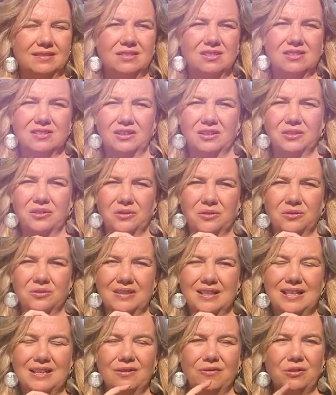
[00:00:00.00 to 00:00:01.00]
So
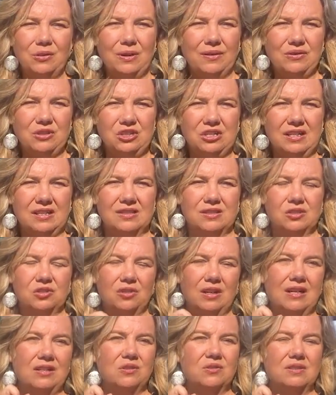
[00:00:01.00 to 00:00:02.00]
if you have a chance to
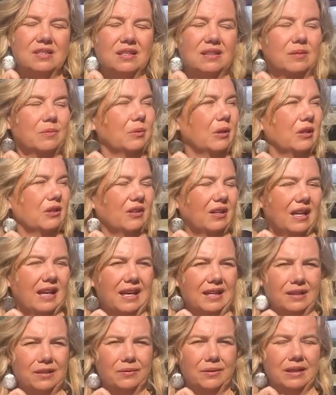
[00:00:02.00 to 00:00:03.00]
try New Zealand butter, I
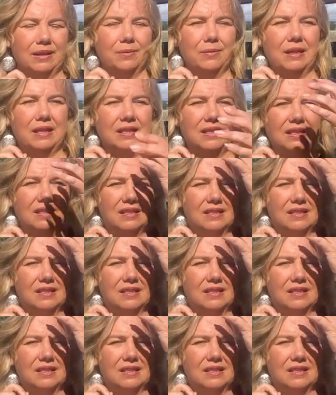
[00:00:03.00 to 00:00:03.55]
highly recommend it.